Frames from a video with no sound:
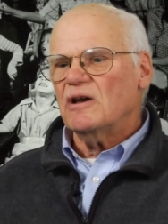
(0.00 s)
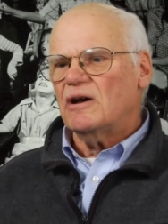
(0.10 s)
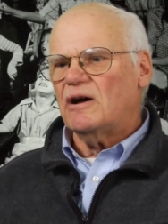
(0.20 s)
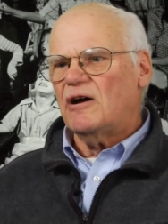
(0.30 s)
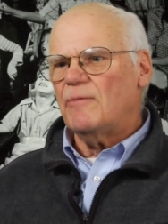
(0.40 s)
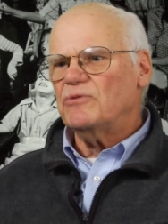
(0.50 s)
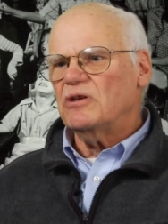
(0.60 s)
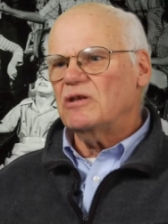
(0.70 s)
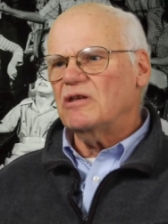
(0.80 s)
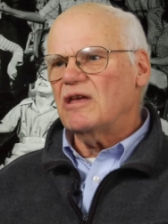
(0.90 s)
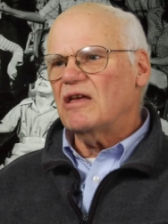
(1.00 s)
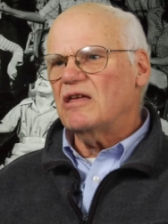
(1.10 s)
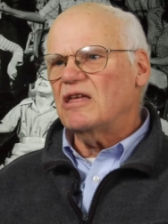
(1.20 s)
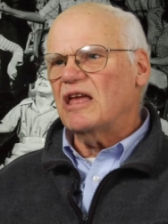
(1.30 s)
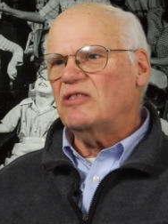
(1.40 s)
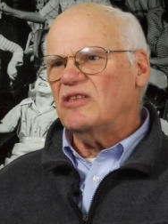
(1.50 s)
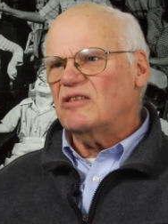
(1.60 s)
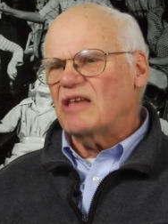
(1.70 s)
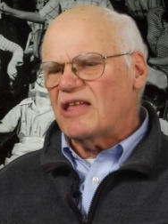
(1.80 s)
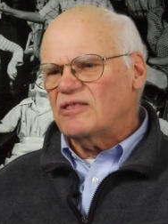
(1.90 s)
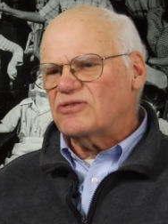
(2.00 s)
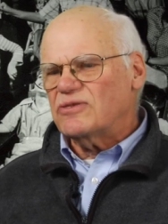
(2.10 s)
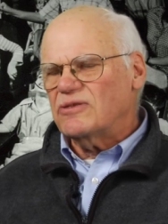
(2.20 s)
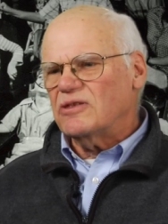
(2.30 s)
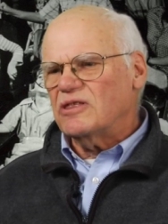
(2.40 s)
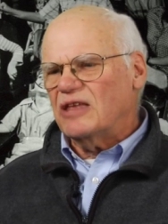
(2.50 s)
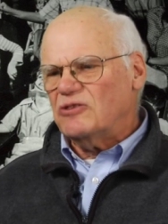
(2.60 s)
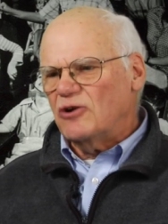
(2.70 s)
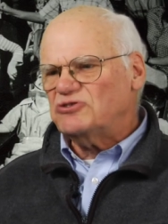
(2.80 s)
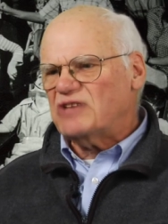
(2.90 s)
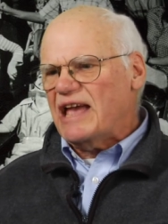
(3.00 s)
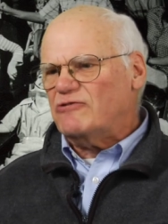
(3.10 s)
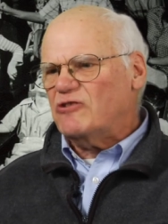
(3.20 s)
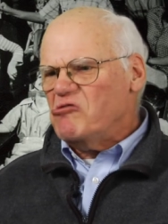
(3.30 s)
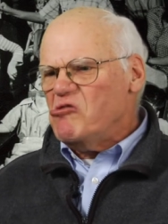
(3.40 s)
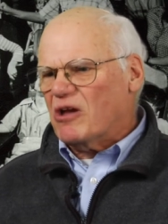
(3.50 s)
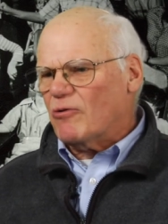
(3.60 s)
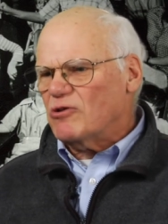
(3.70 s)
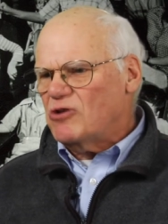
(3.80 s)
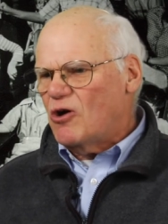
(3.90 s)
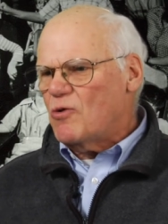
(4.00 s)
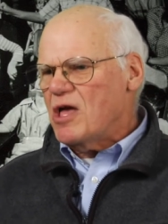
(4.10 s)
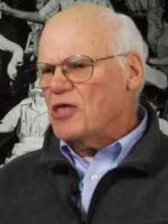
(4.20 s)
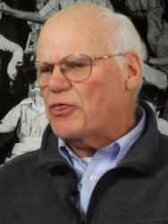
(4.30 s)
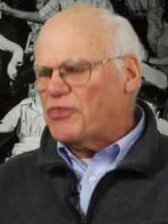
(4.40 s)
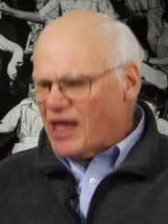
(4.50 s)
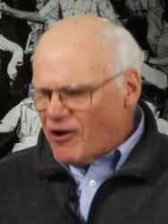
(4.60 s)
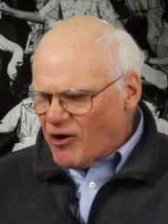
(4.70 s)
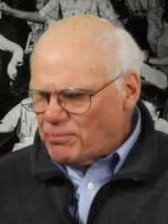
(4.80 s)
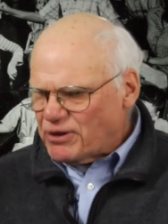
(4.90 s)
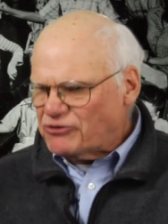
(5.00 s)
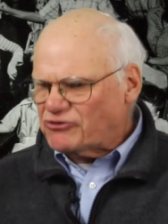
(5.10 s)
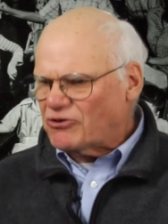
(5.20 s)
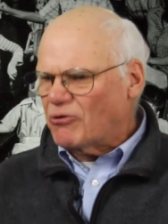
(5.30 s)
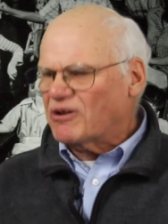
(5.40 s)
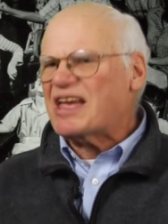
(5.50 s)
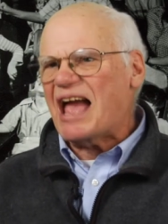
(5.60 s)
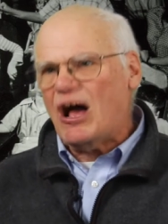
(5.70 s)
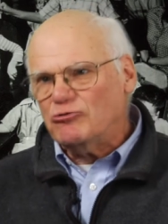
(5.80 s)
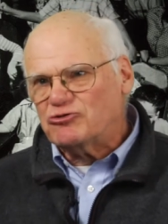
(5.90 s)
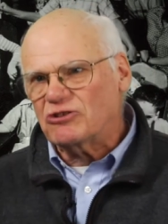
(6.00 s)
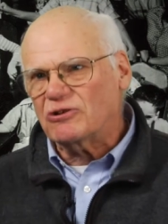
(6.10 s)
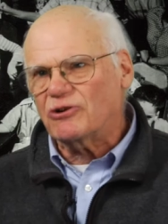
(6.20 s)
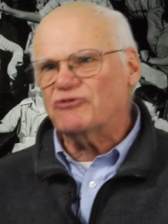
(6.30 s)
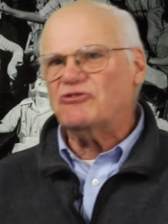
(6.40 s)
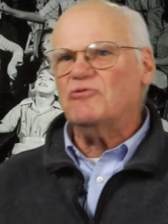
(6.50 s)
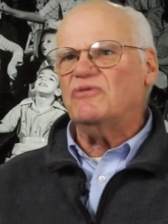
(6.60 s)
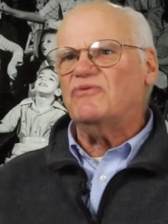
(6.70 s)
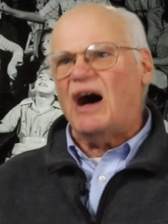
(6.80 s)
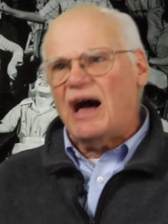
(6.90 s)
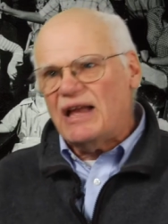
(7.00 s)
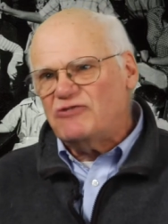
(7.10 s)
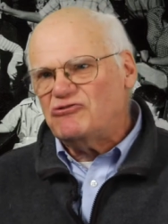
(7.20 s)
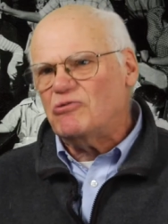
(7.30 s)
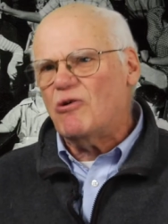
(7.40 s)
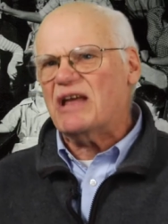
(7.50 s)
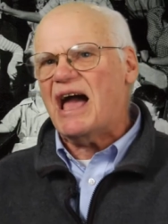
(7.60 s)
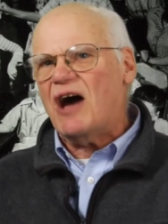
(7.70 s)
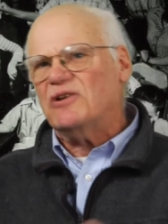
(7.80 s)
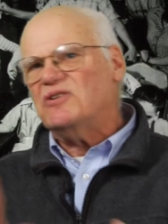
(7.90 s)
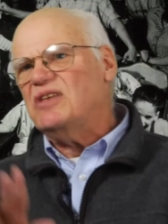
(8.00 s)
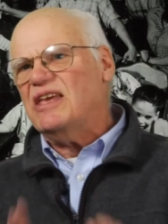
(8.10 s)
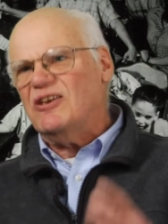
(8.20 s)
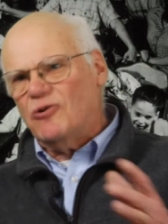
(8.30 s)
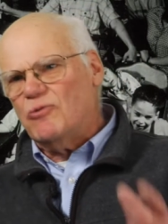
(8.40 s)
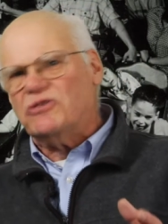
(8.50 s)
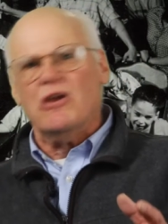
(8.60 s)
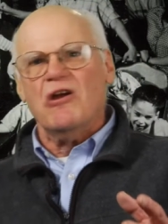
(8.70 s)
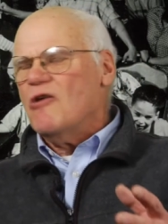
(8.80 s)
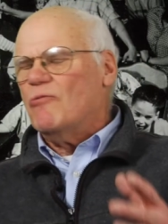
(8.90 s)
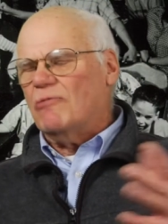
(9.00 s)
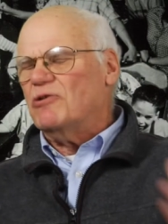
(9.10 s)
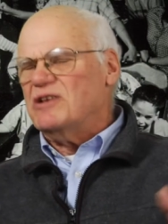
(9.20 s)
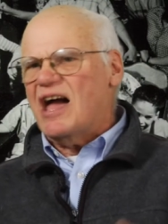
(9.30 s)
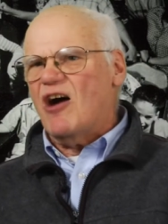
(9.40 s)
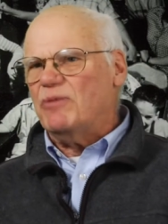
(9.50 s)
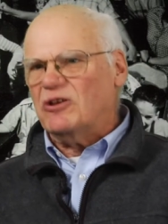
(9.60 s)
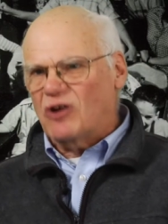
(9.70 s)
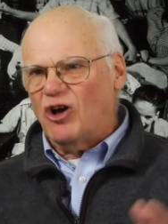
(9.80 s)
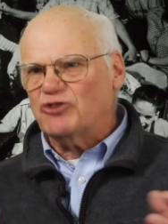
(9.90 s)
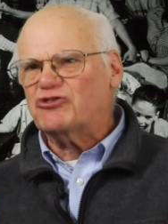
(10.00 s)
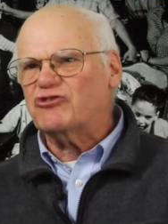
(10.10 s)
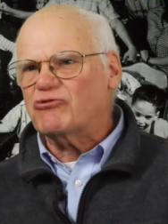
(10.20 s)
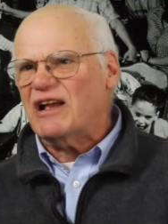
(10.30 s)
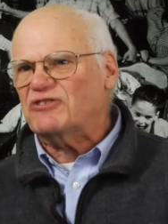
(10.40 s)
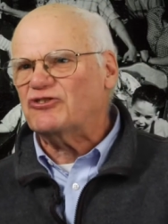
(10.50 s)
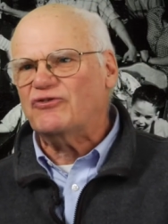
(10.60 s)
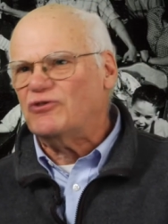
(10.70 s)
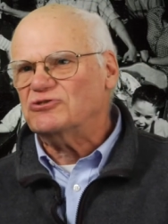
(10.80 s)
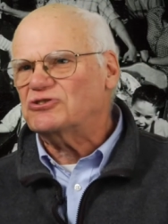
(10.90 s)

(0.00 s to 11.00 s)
Um, in, and in those days, there were no therapists or counselors to advise you on how to deal with what would now be called stressful